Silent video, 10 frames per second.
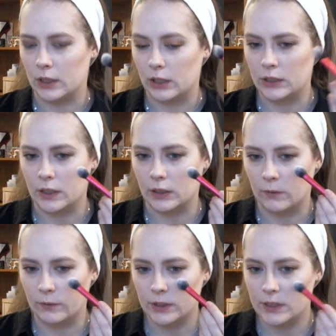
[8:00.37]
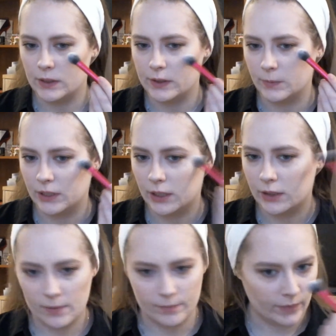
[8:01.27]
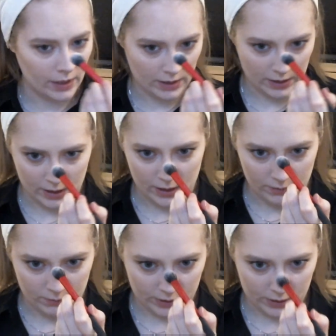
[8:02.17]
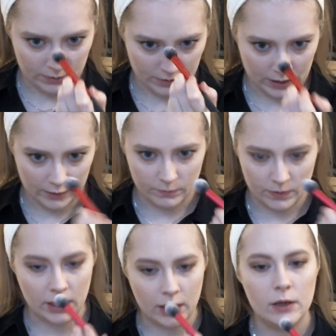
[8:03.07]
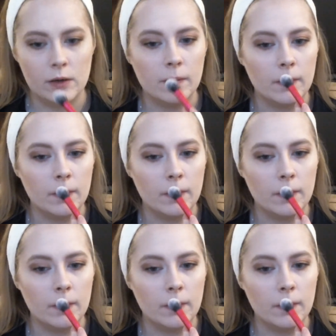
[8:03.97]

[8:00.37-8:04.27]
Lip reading: Sarcophagus or something like that, which I have my eye on.